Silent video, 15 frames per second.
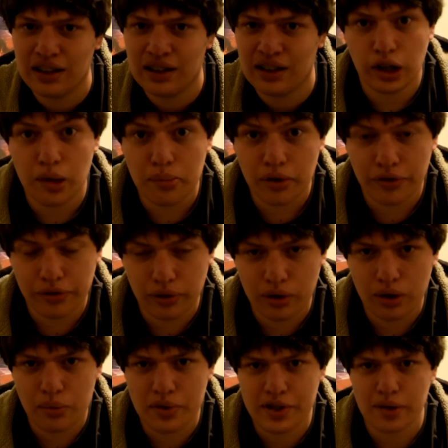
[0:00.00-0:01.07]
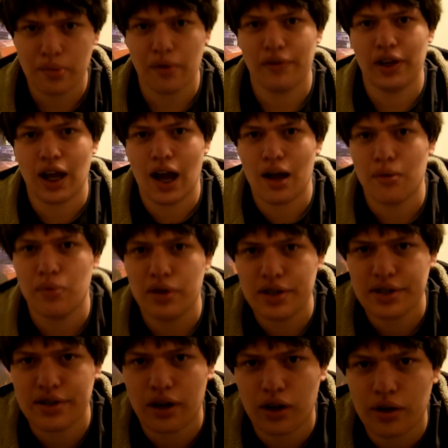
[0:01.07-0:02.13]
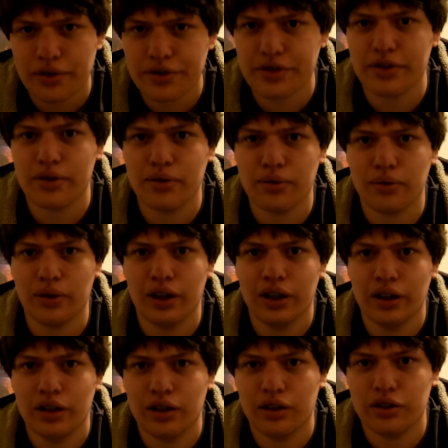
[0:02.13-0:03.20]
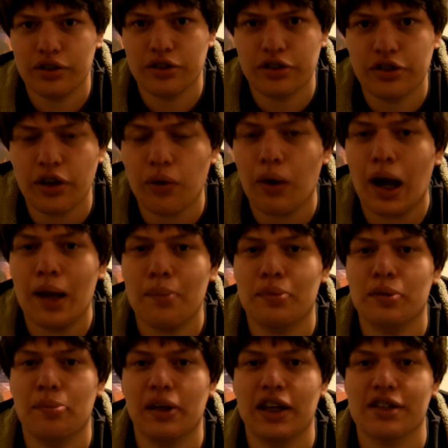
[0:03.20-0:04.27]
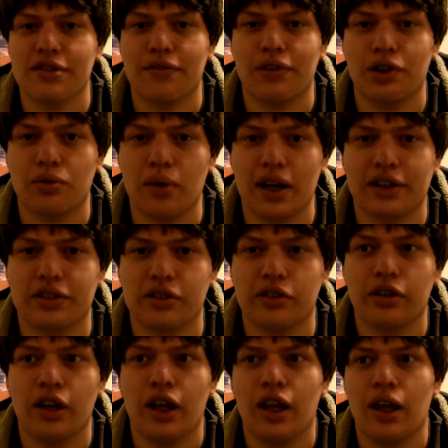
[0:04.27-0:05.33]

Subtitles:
Number 4 was a movie I was also so hyped because of the director,